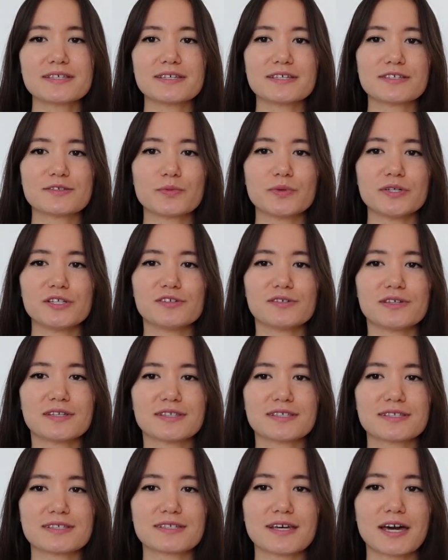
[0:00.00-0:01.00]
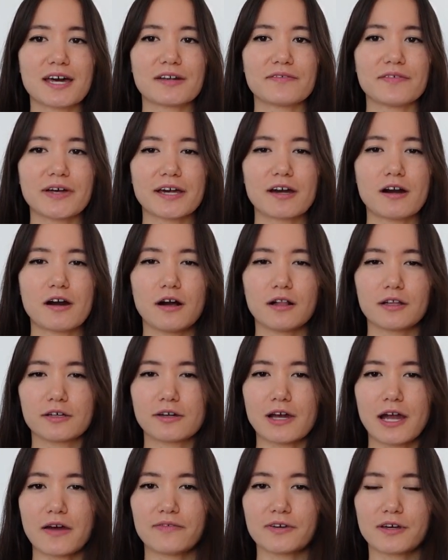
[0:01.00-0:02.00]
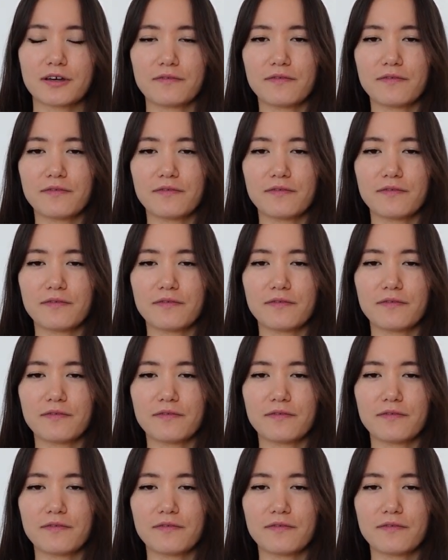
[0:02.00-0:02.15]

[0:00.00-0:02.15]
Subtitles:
it's when you get this kind of like holographic